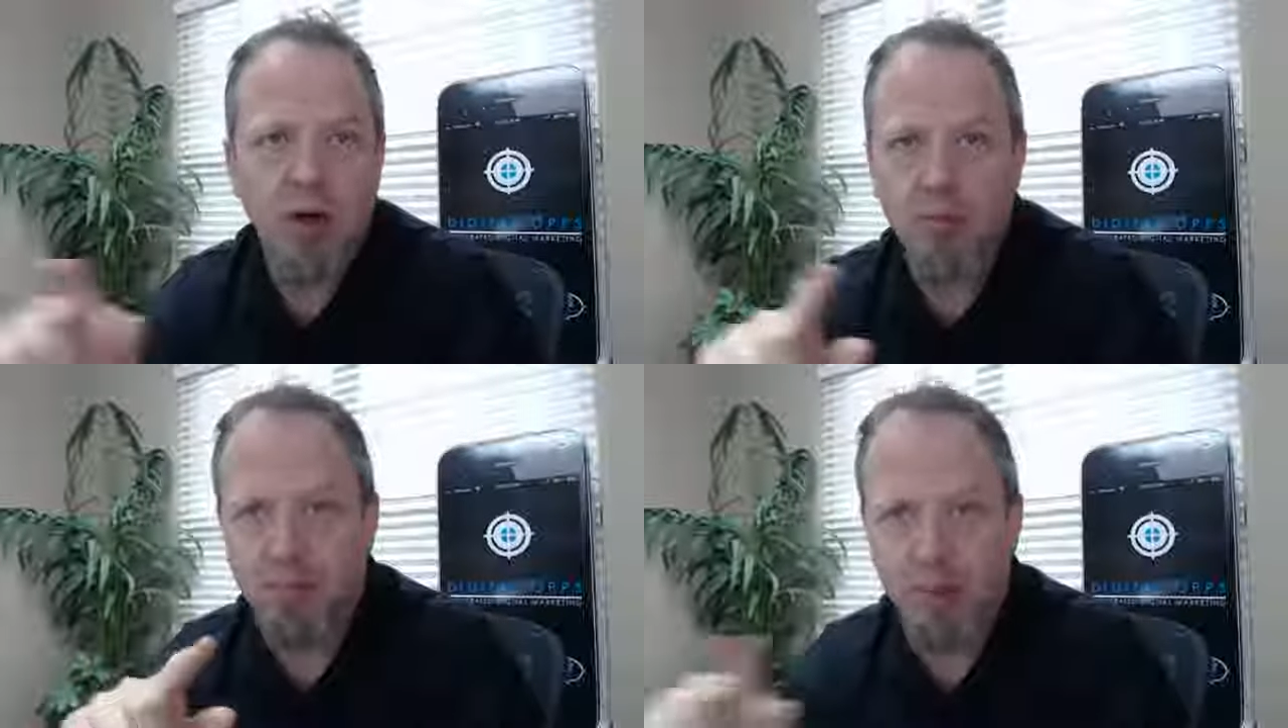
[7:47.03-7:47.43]

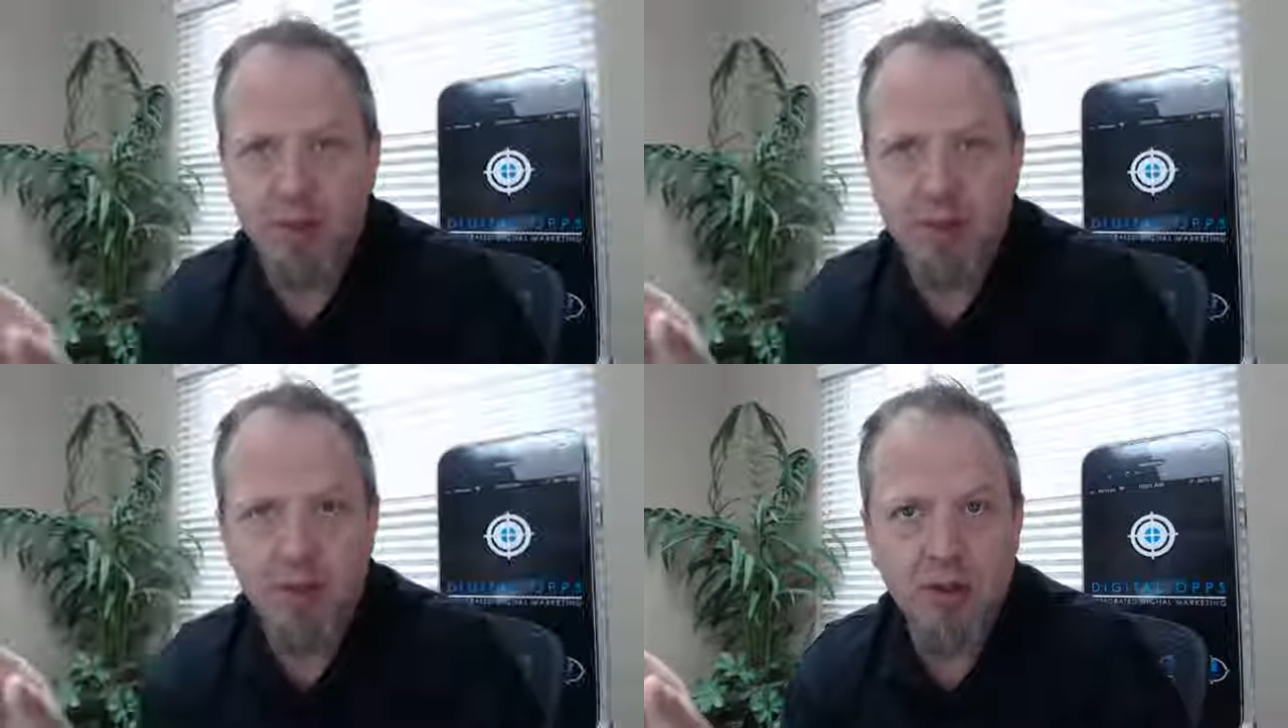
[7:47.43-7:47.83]
or put
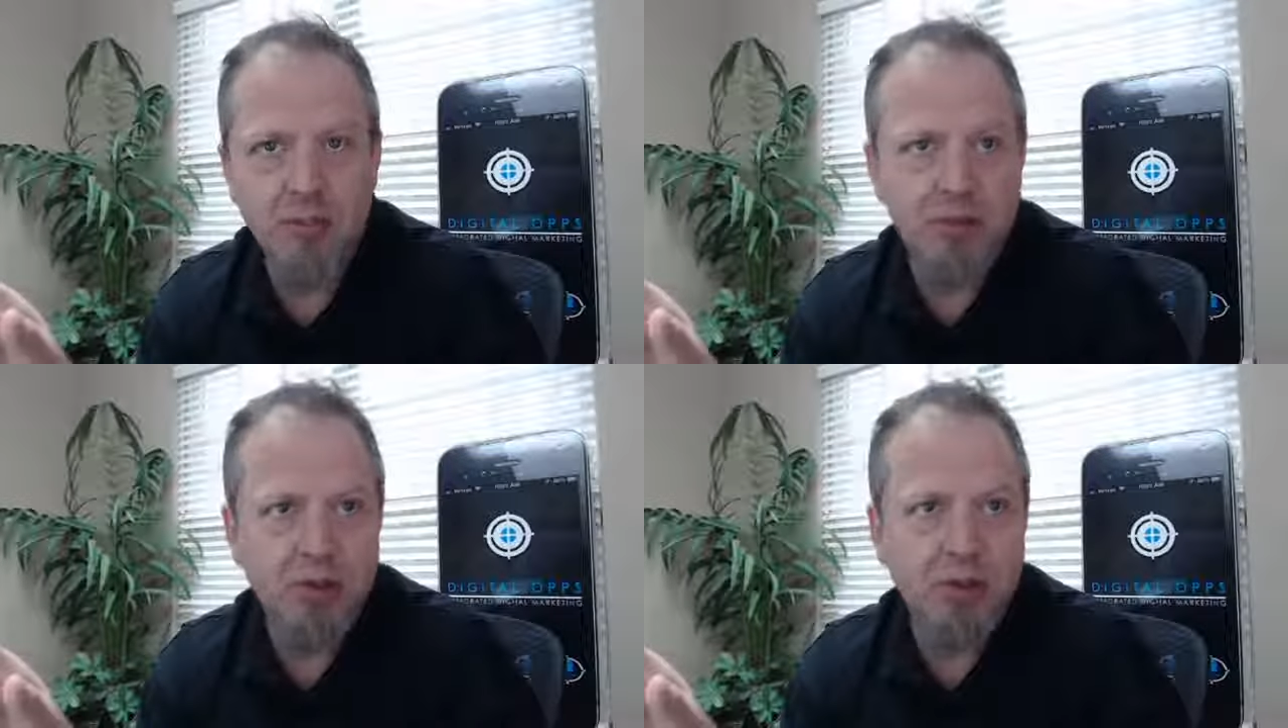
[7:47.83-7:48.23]
in
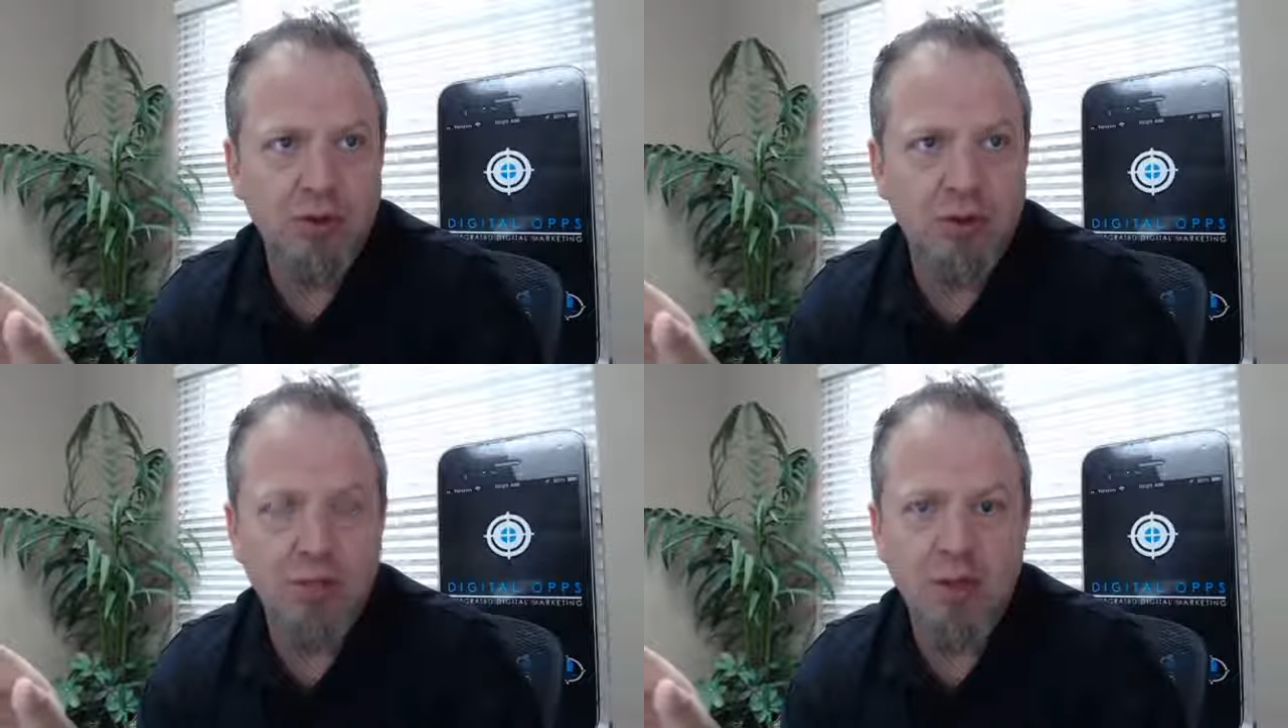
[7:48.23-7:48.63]
the
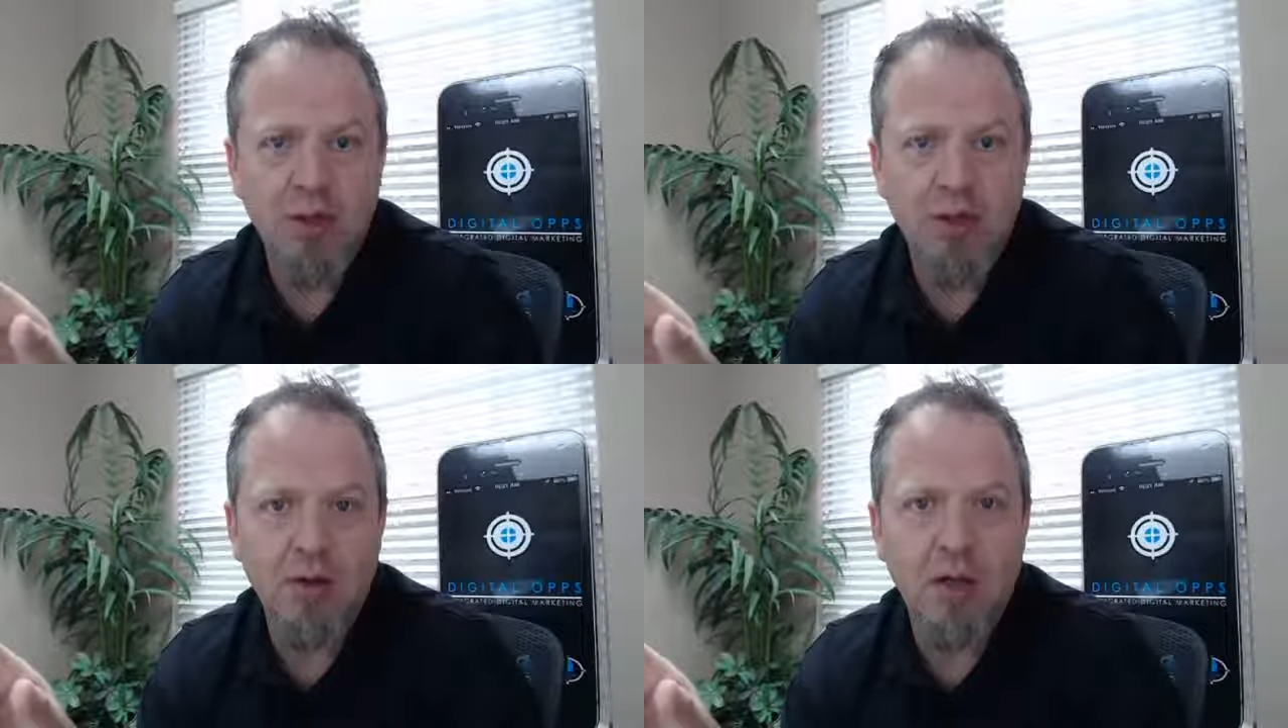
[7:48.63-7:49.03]
search up
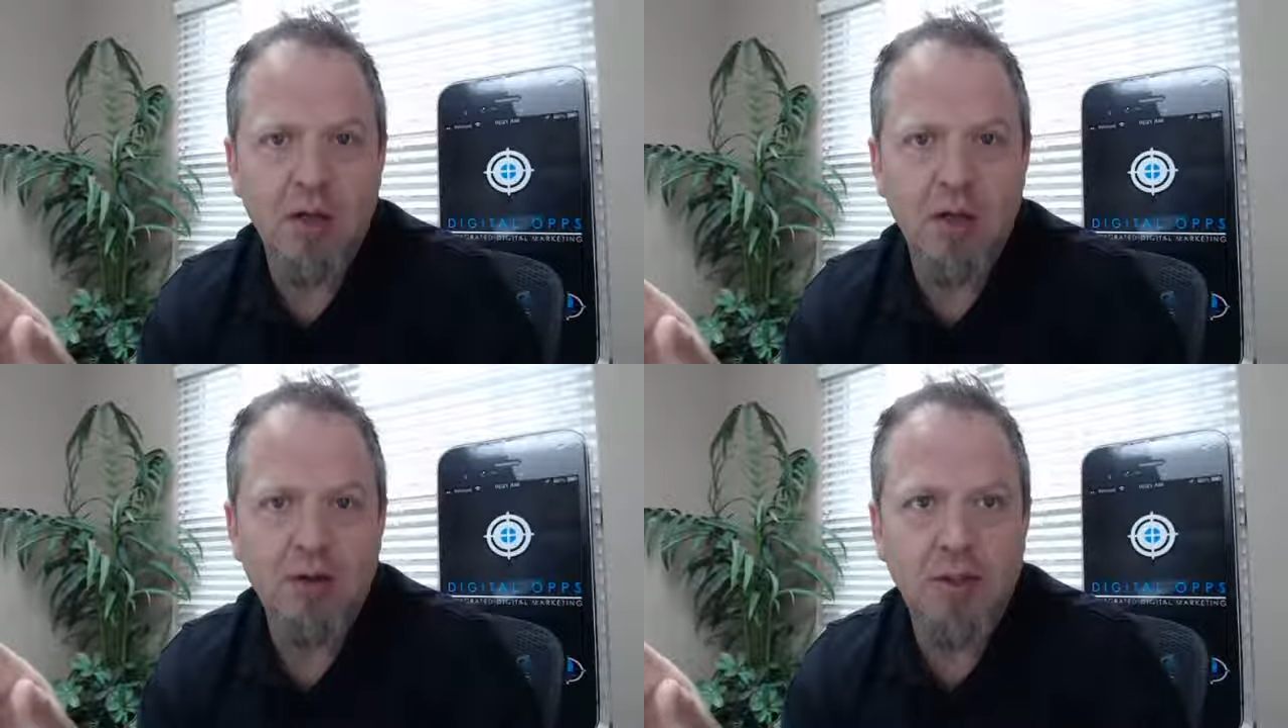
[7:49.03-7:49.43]
there,
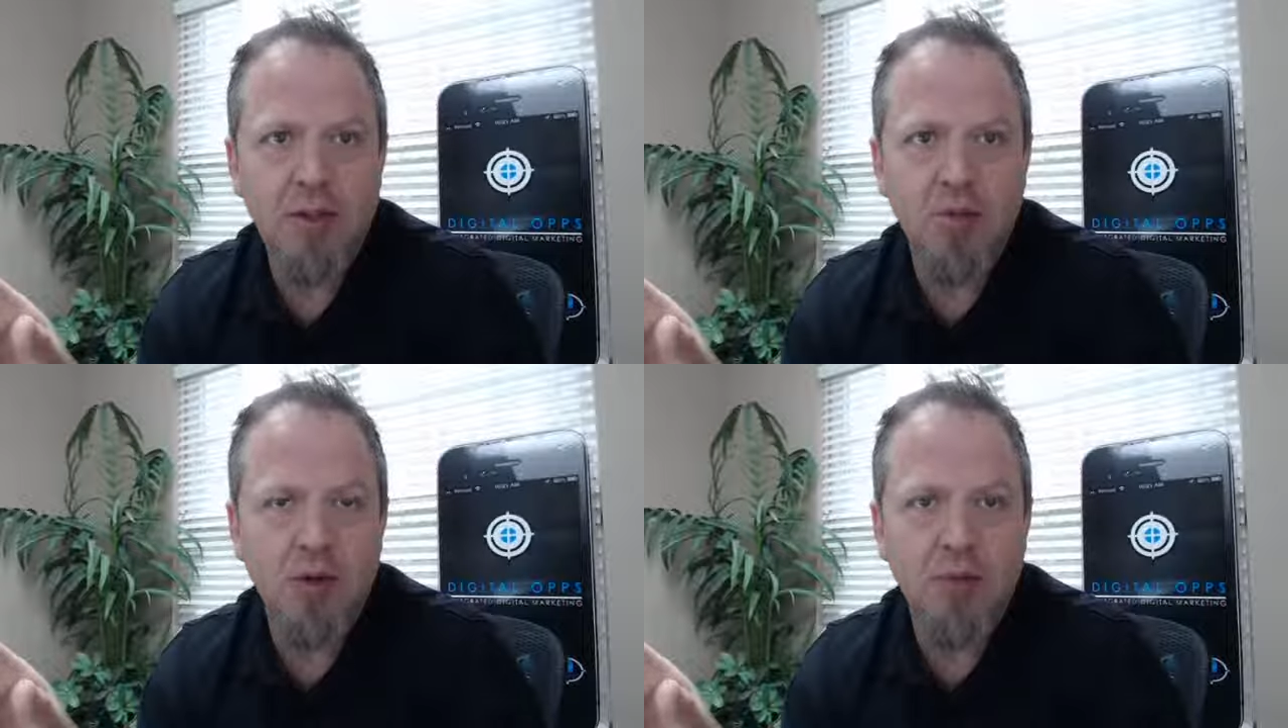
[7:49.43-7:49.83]

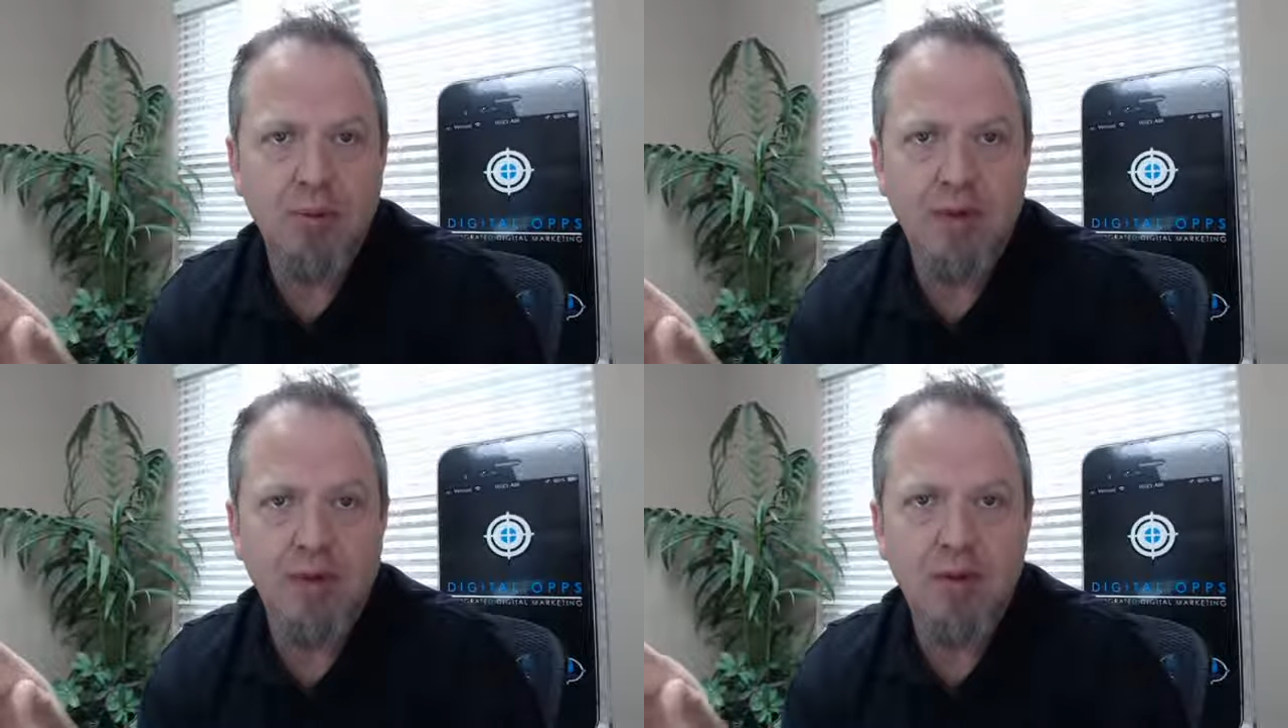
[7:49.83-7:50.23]
Keyword
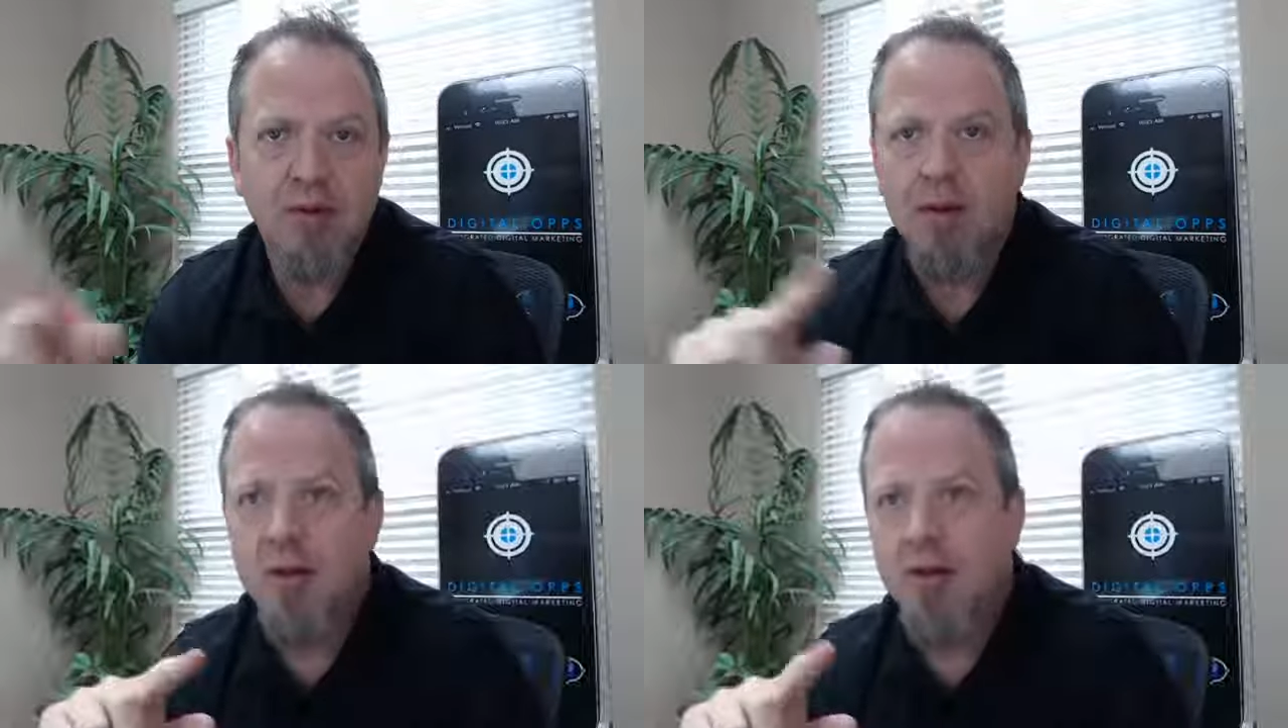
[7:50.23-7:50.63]
Planner,